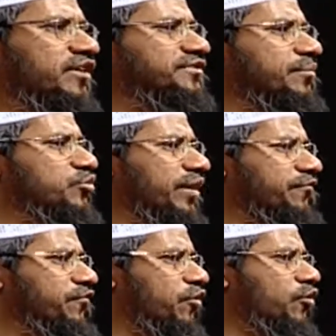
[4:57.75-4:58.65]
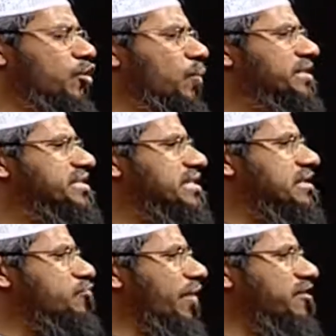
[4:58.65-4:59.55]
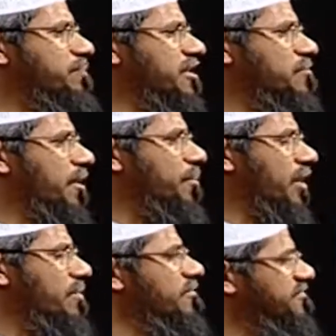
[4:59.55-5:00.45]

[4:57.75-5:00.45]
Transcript: verse number 24, where Jesus Christ, peace be upon him,